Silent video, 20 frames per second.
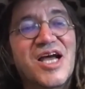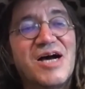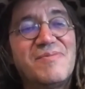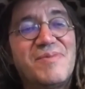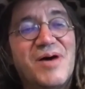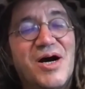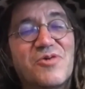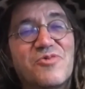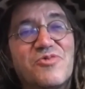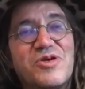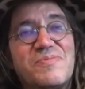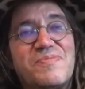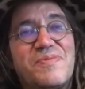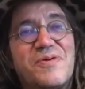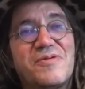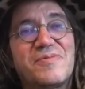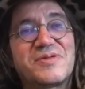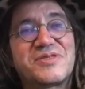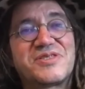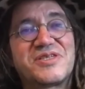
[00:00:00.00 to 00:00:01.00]
about
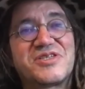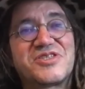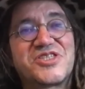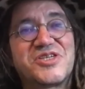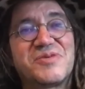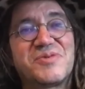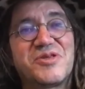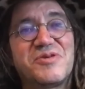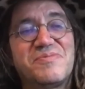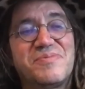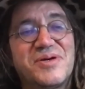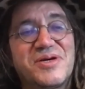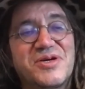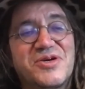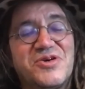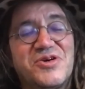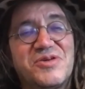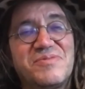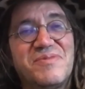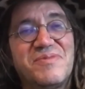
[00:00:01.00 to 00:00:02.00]
repurposing some of their
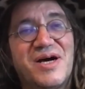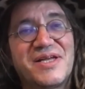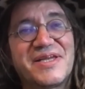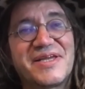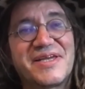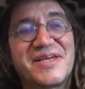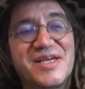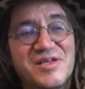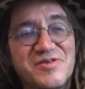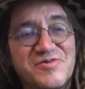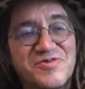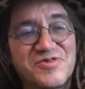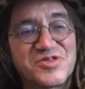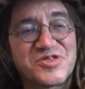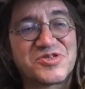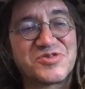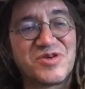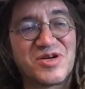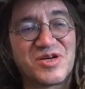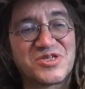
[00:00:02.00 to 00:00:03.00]
Bitcoin mining
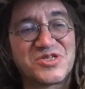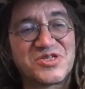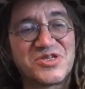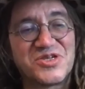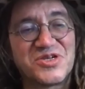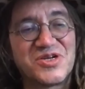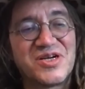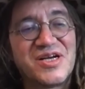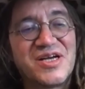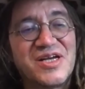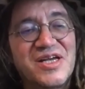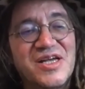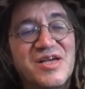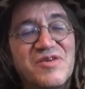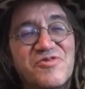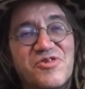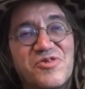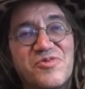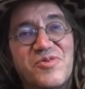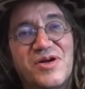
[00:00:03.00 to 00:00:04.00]
infrastructure
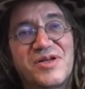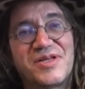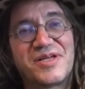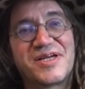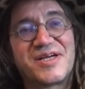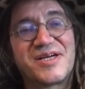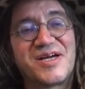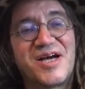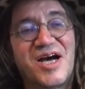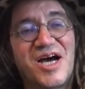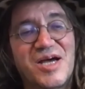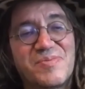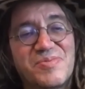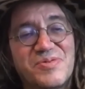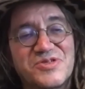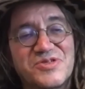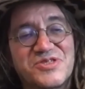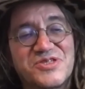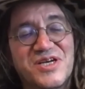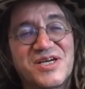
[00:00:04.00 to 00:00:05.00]
for running
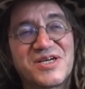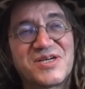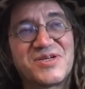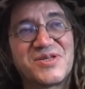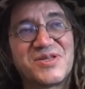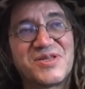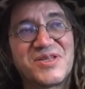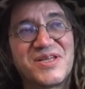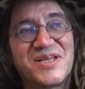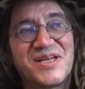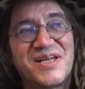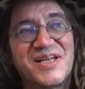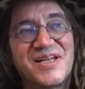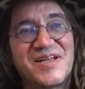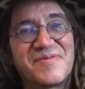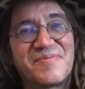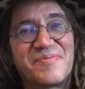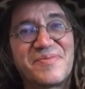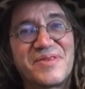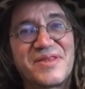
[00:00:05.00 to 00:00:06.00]

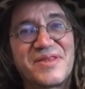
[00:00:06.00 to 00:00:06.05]
Hypercycle